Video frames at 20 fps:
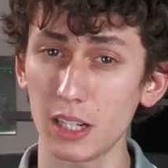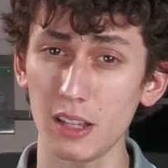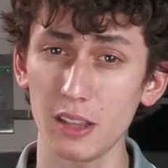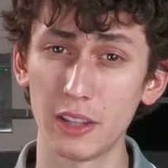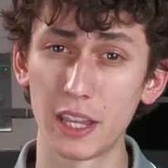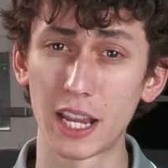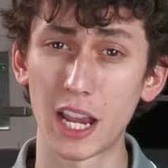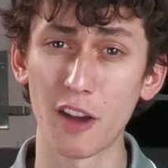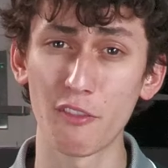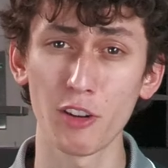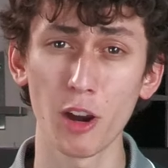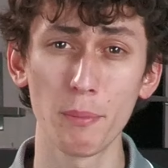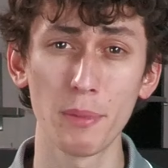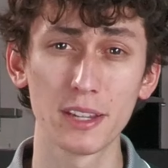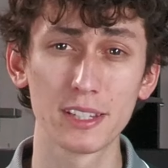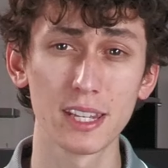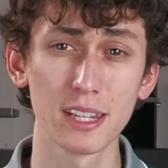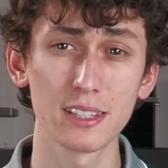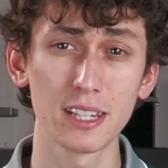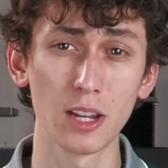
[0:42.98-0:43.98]
They cover up
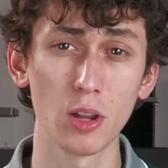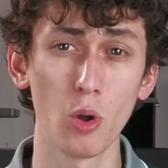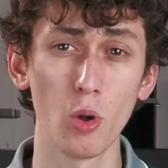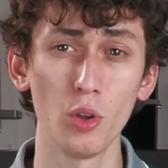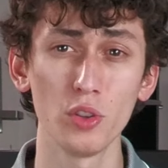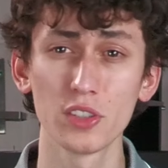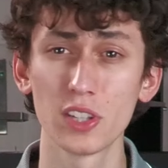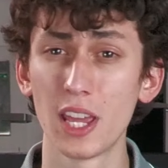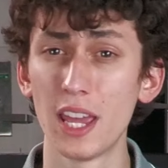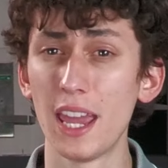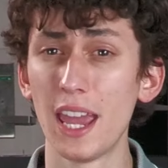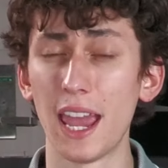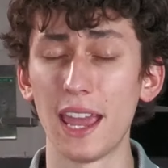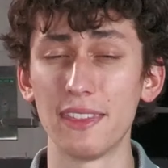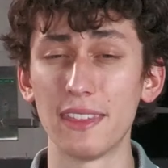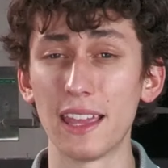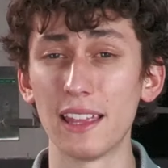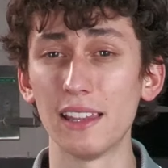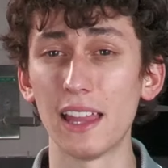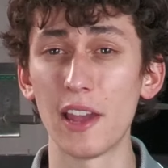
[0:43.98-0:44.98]
existing holes, and
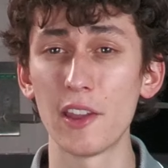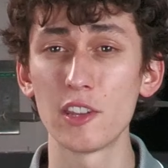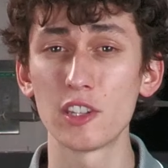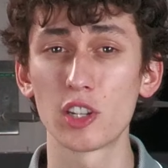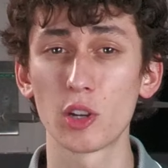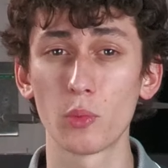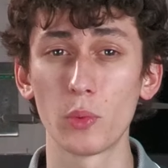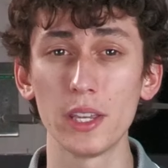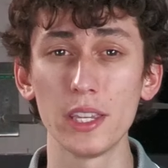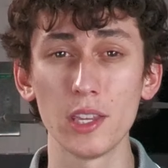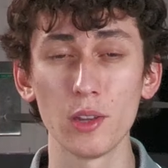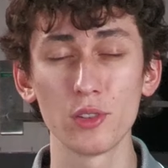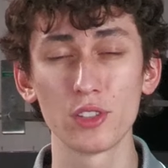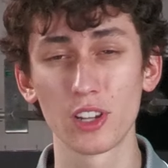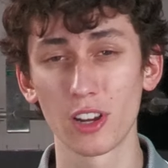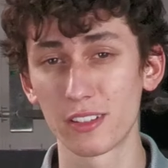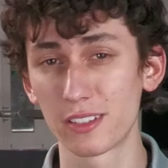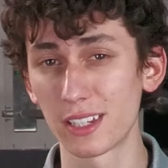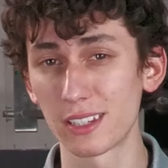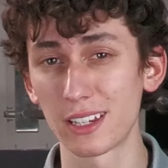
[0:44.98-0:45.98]
they allow you to reuse
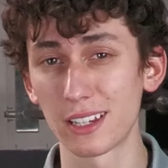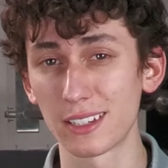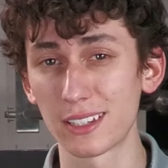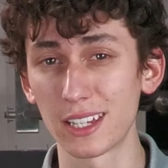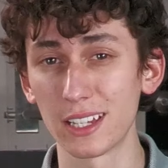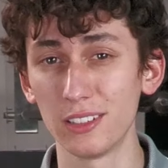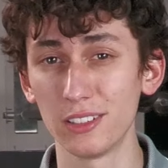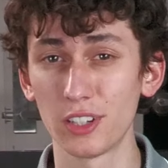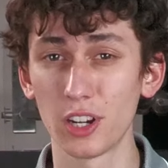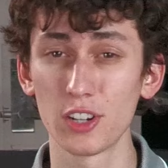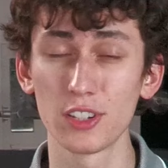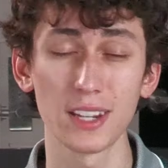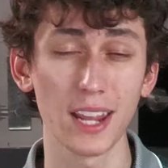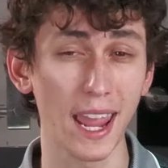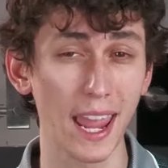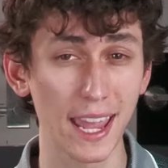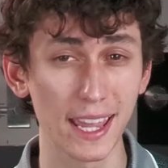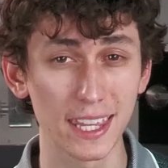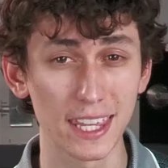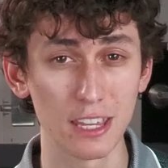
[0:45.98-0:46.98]
your existing cylinders
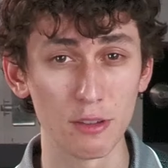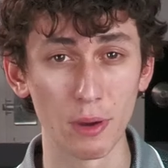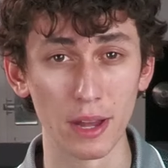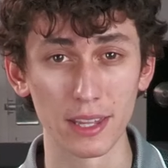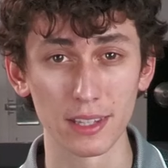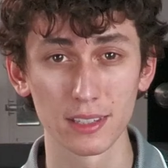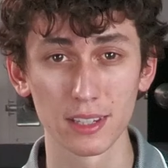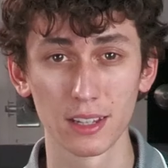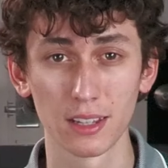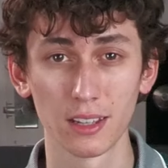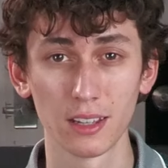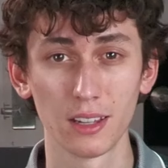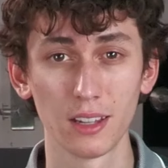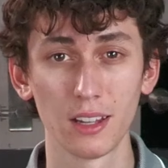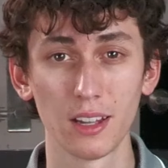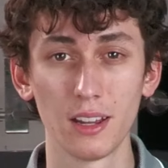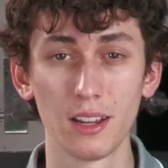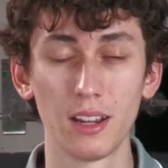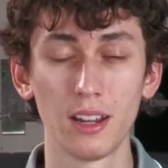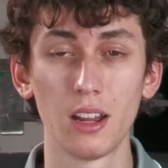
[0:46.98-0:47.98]
and keyways.
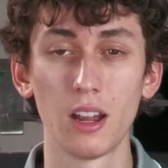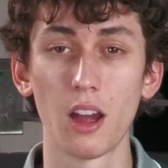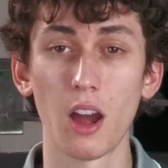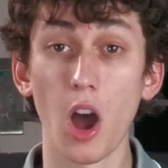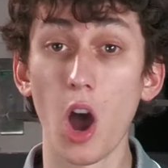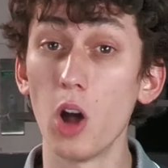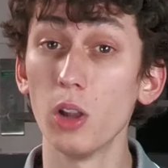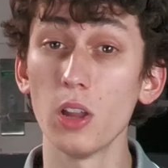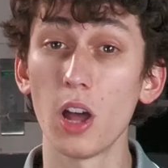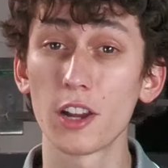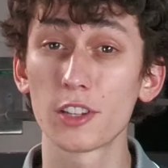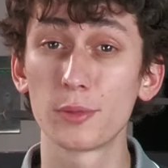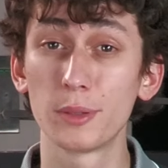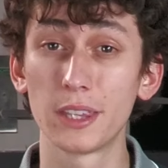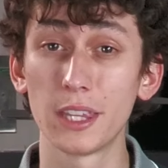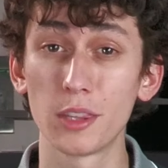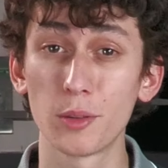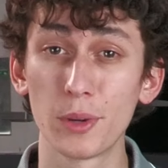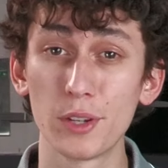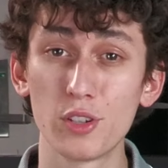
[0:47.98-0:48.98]
All locks
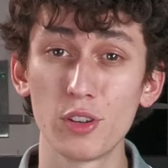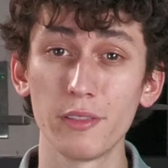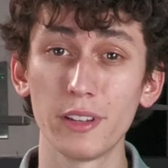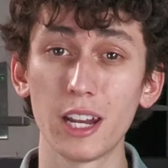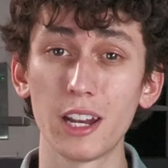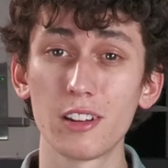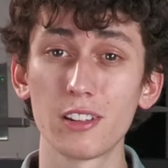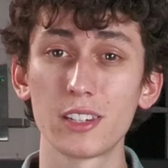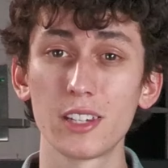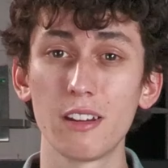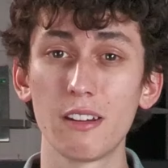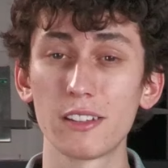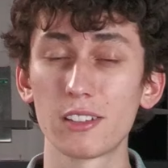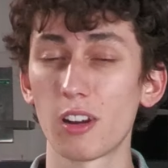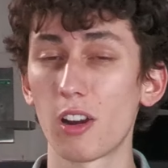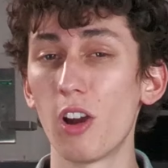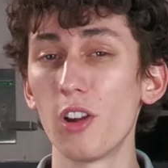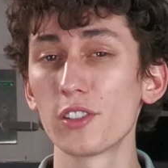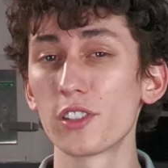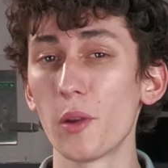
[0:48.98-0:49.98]
within the Rejuvenator series
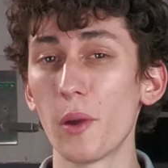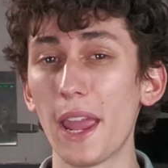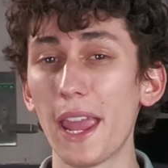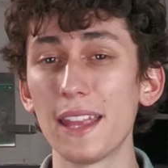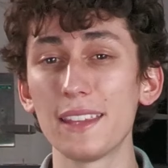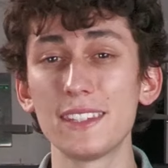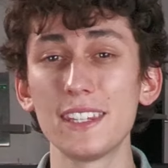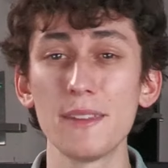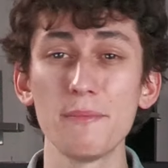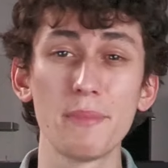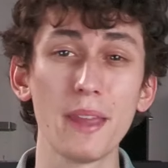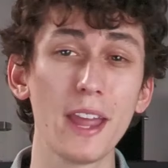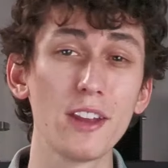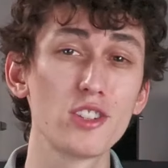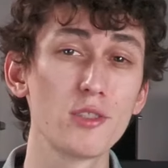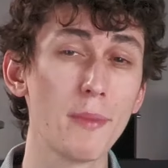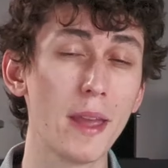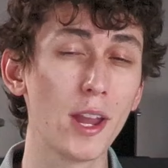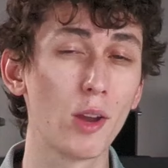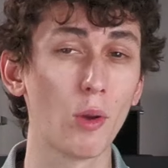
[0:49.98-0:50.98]
are also ANSI
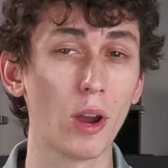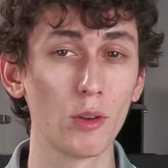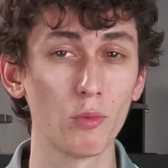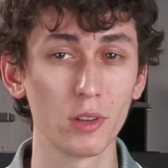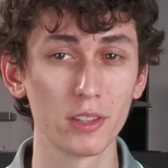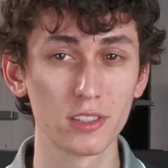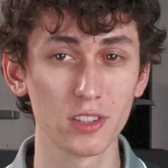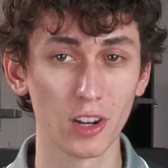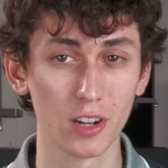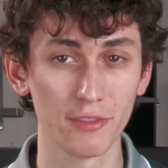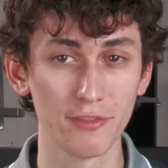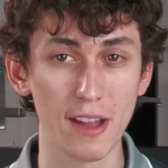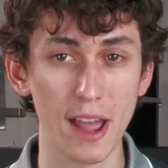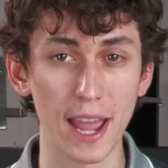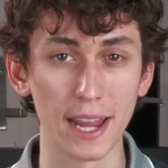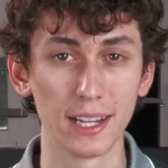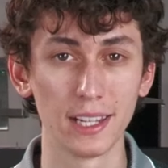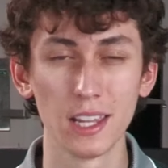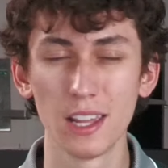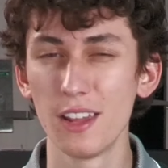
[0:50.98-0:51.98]
BHMA Grade 1
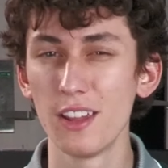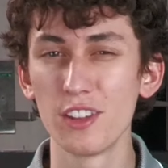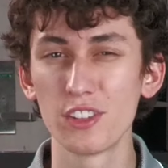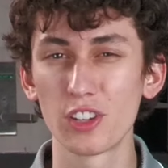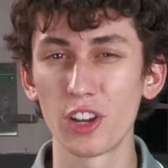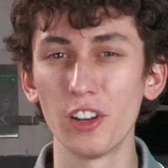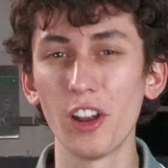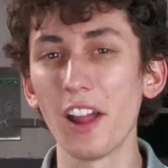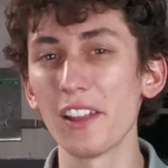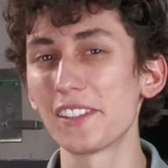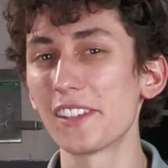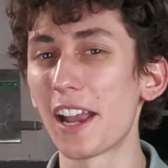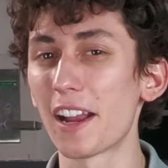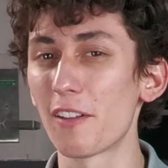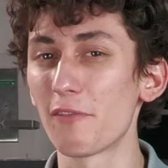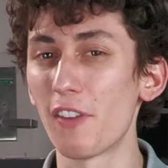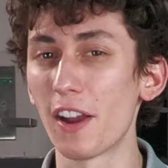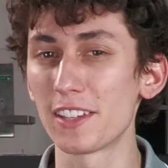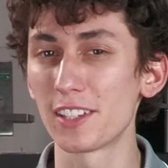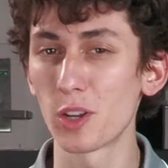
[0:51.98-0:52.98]
certified, so you're not
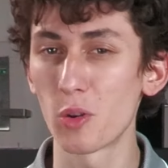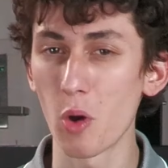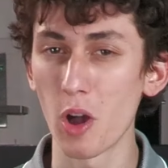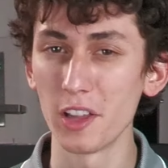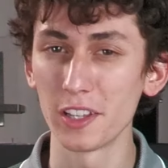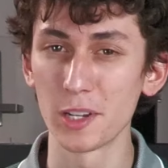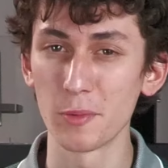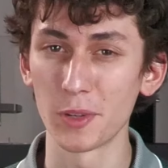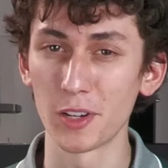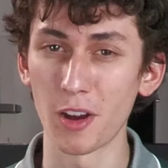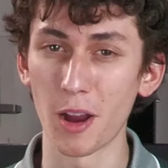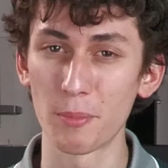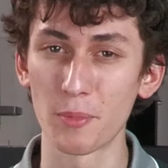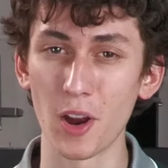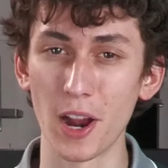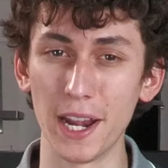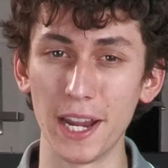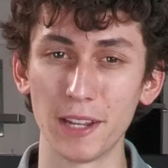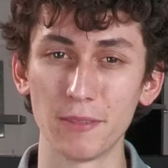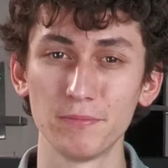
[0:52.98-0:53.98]
sacrificing quality when you're
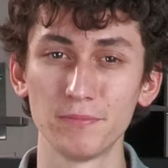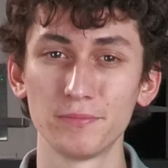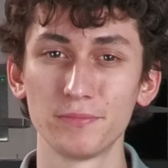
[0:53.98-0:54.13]
upgrading.